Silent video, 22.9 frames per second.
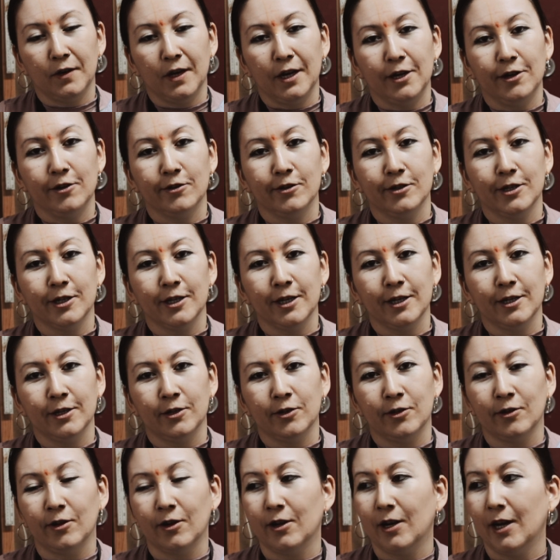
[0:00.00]
energy,
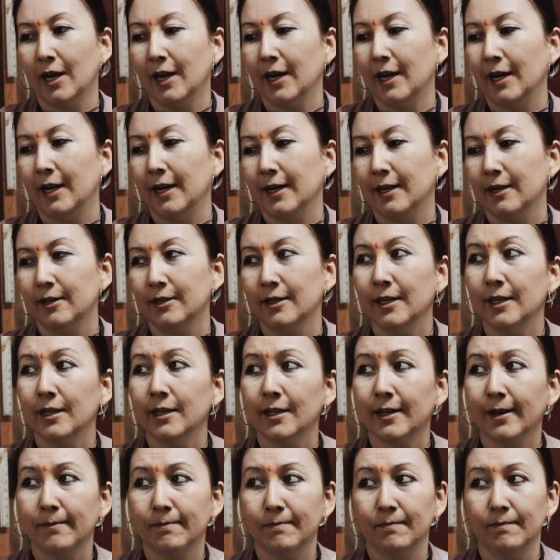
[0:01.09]
so I cleaned
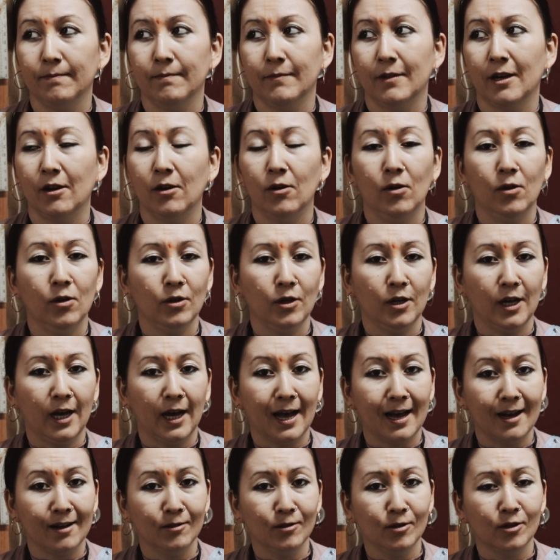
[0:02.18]
up the whole
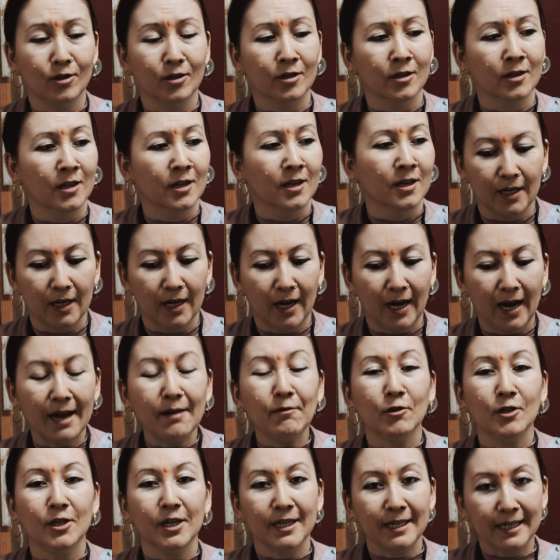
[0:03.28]
house. I
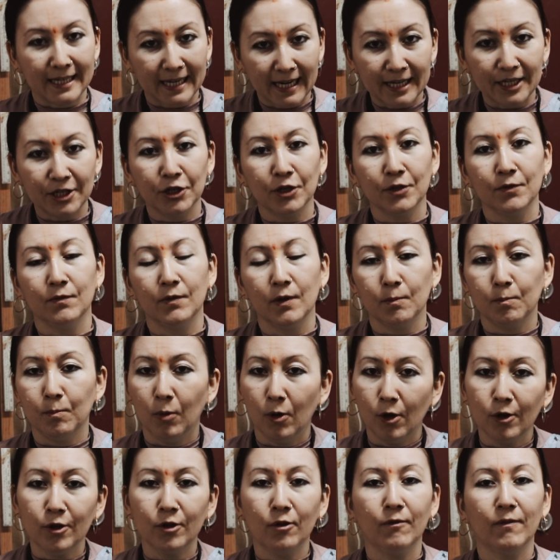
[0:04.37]
was engaging,
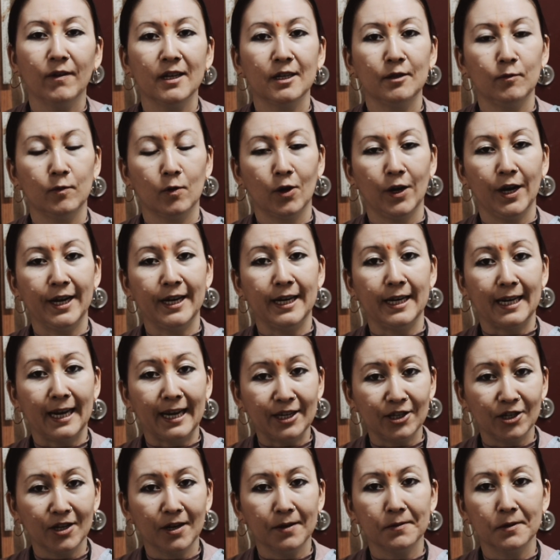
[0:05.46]
both of us were
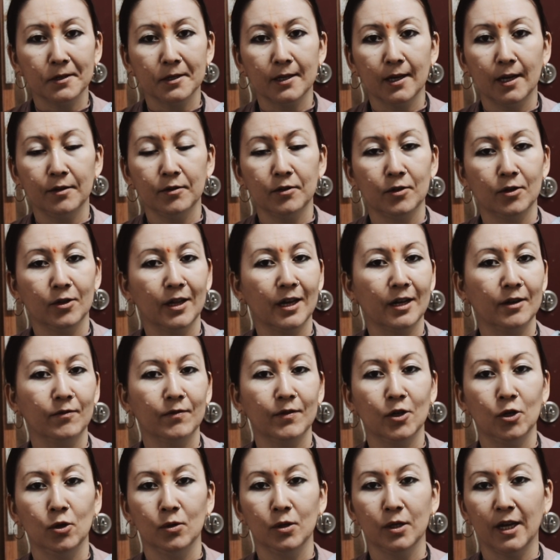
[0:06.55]
engaging ourselves so that we
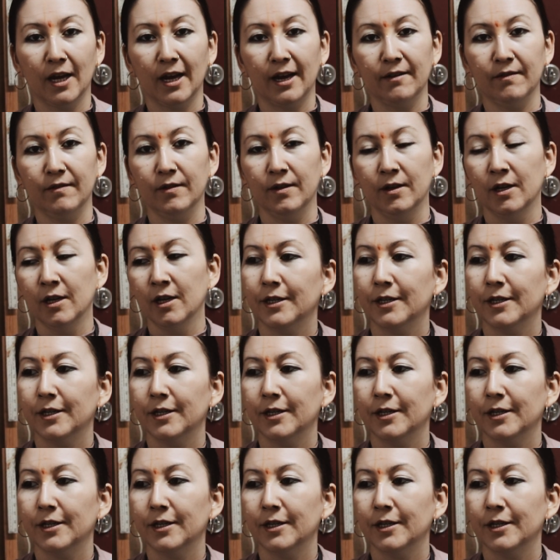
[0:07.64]
don't have